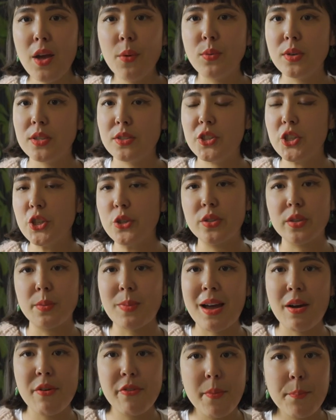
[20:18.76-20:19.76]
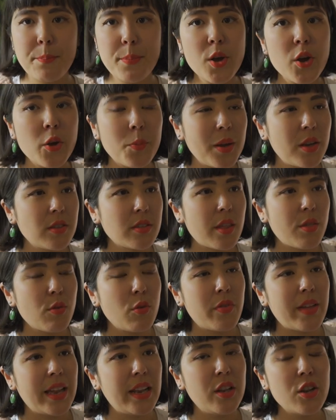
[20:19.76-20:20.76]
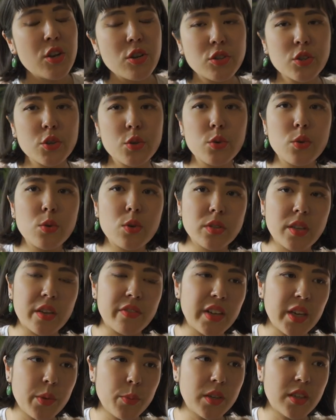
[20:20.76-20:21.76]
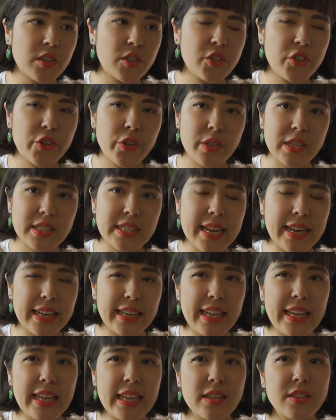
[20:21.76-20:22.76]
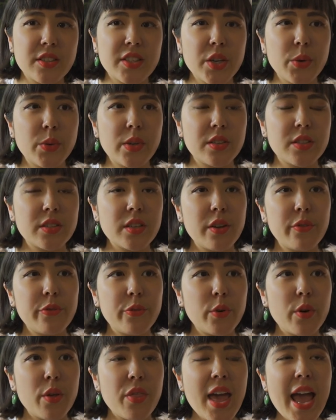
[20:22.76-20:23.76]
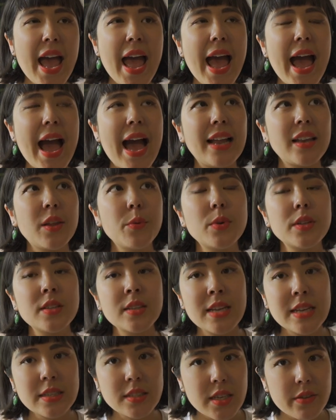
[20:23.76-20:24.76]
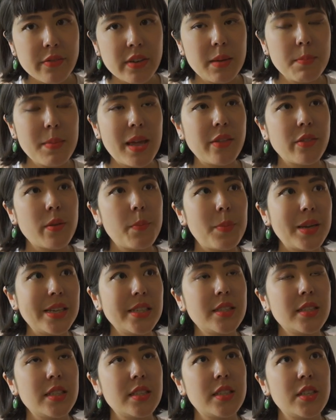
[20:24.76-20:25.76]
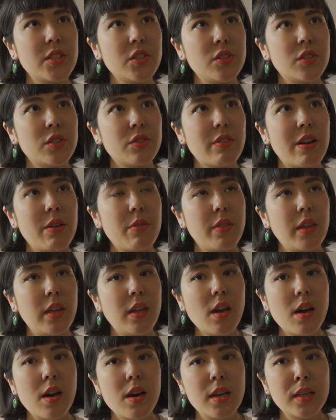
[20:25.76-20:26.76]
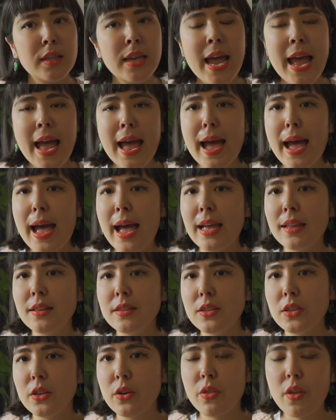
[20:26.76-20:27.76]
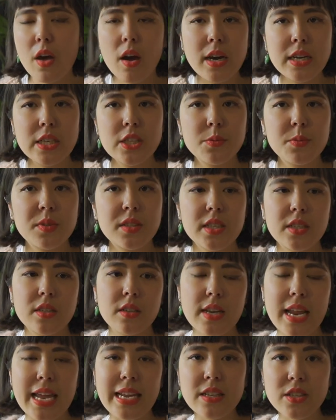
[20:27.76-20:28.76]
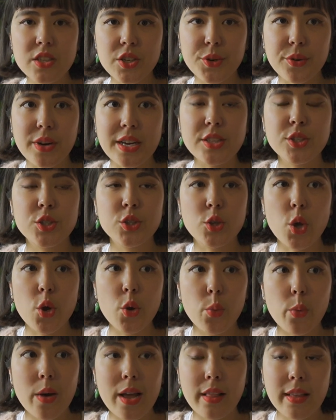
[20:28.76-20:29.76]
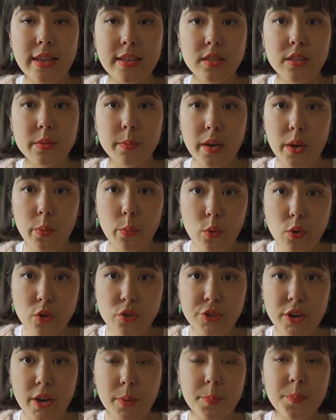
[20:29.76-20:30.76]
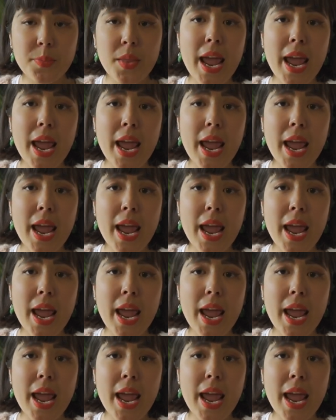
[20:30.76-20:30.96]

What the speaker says: would choose them out of a book because I thought they looked cool because I really wanted to do the technique and so on and so forth. And I wouldn't necessarily make the best decisions around the yarn. And, you know, the items didn't integrate so well into my wardrobe.